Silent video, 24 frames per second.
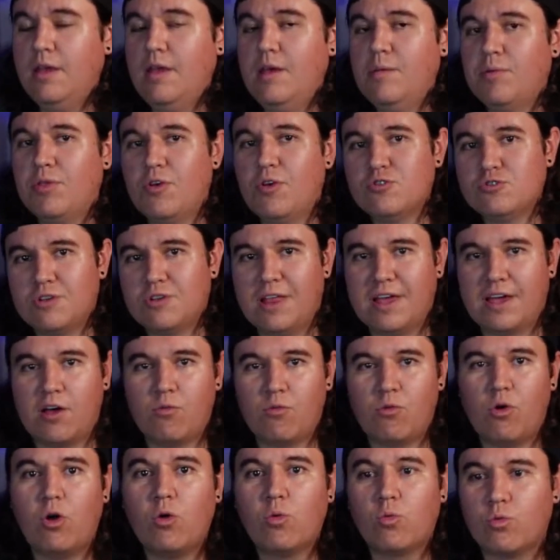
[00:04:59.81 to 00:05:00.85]
But those are like
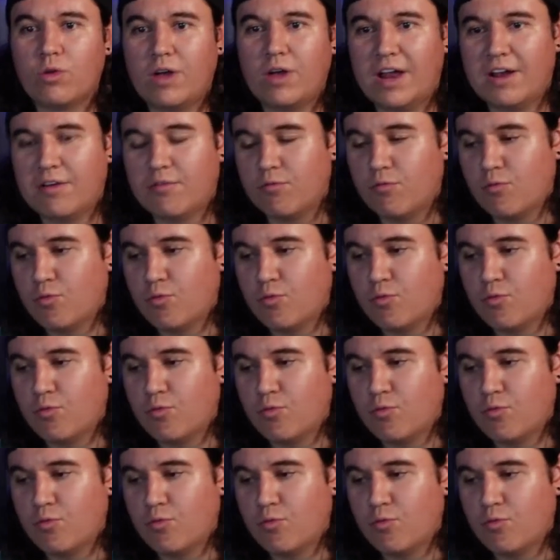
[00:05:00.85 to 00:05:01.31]
all kind of